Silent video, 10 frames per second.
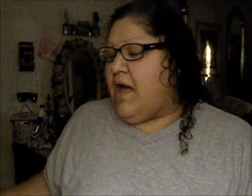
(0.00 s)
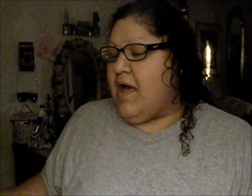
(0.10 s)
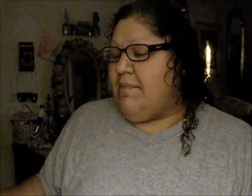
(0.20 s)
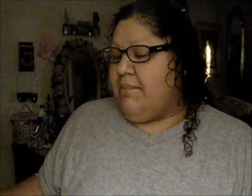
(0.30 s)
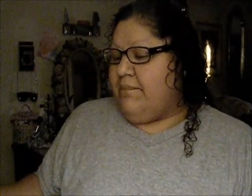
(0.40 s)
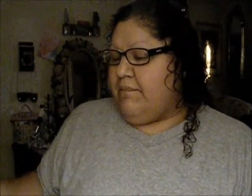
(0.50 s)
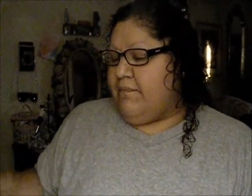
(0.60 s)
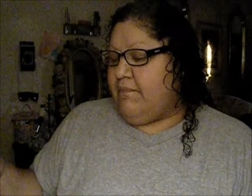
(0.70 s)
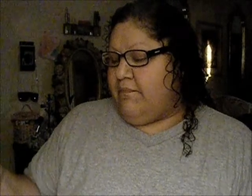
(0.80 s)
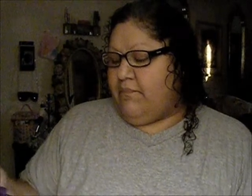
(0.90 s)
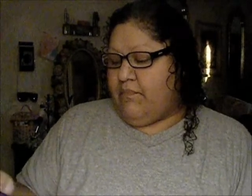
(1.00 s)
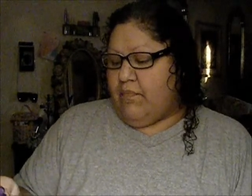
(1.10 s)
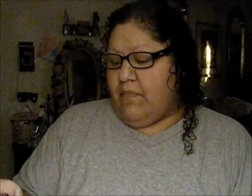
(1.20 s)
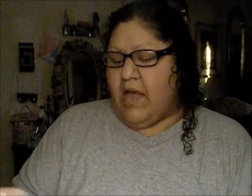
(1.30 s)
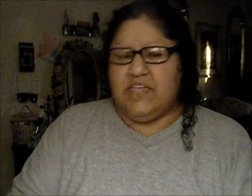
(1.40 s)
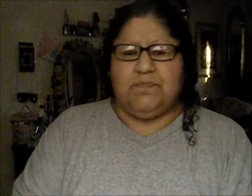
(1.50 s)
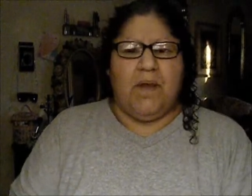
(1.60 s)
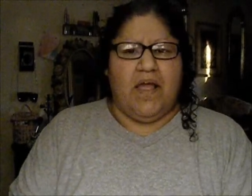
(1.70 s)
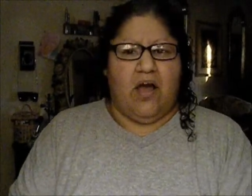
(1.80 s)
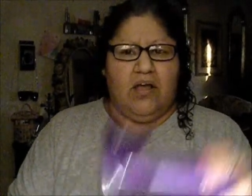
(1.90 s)
um, I
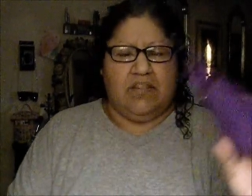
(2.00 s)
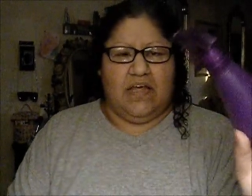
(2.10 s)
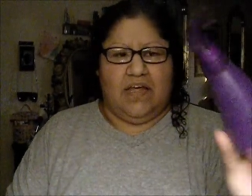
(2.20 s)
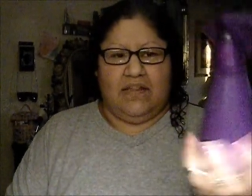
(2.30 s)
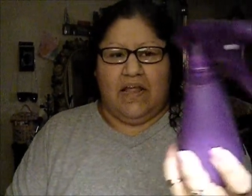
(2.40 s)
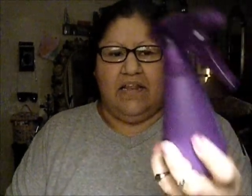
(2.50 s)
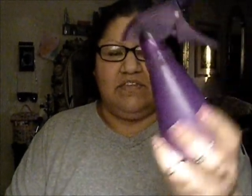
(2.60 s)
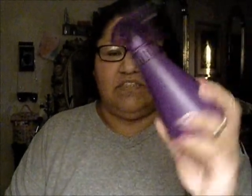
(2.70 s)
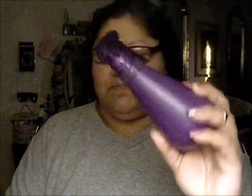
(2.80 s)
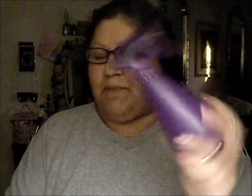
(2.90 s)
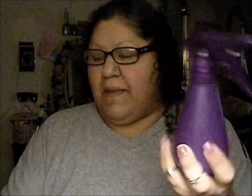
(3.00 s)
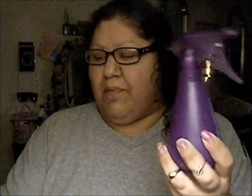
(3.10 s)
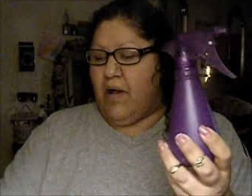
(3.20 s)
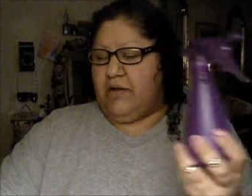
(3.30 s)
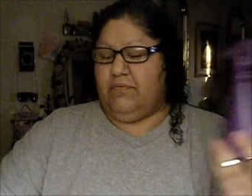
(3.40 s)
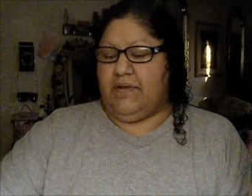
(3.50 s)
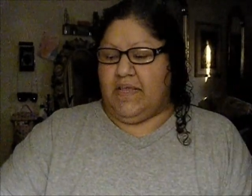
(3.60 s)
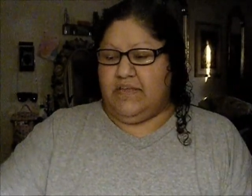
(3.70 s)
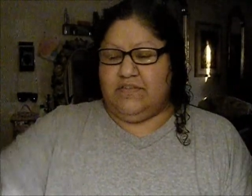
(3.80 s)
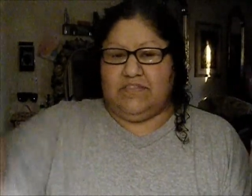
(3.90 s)
spray on the, I use a spray bottle
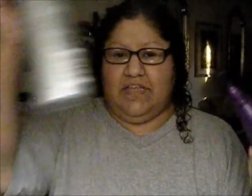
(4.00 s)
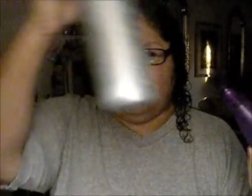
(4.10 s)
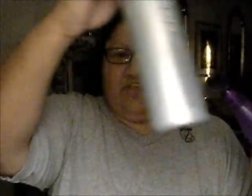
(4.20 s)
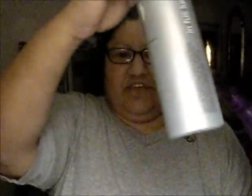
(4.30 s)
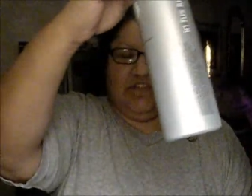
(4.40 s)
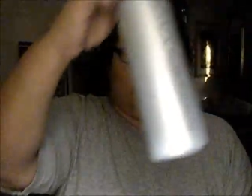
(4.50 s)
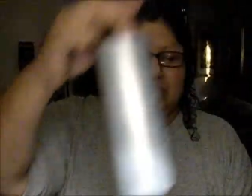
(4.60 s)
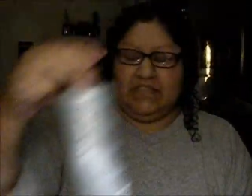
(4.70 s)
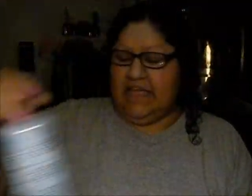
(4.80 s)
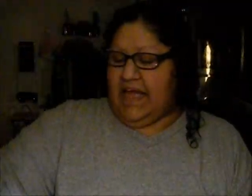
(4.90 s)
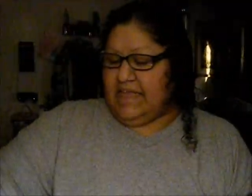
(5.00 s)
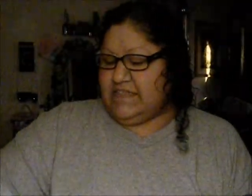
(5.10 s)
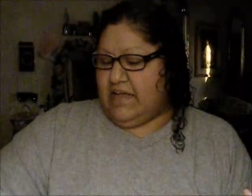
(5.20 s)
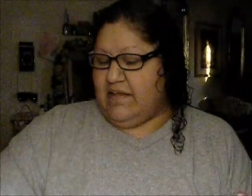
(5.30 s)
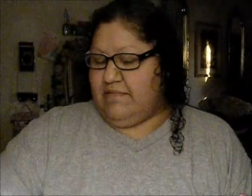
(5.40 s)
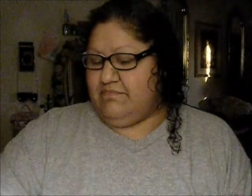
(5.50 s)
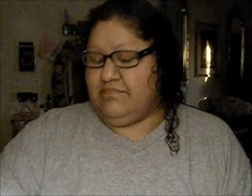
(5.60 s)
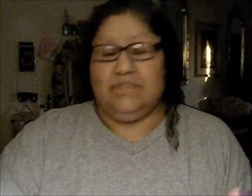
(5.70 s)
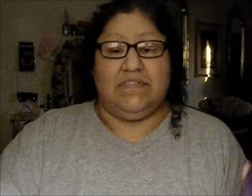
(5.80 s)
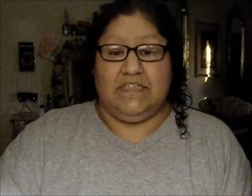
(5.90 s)
when I use the Infusium, just in case I
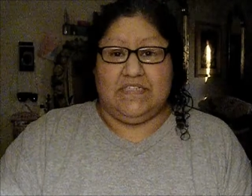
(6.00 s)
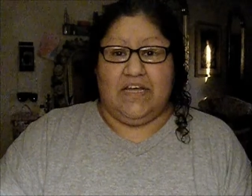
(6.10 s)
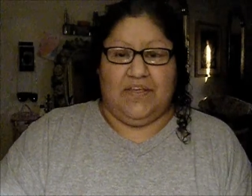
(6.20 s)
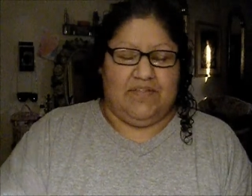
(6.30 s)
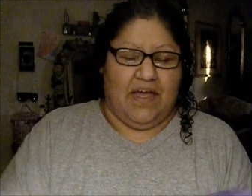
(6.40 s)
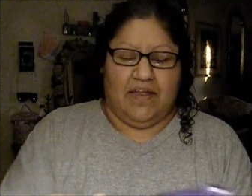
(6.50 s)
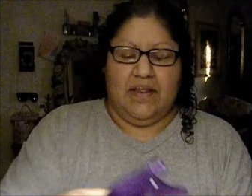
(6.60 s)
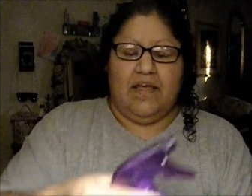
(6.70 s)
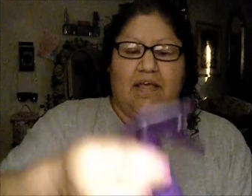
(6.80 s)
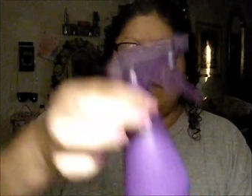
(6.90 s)
didn't tell you that.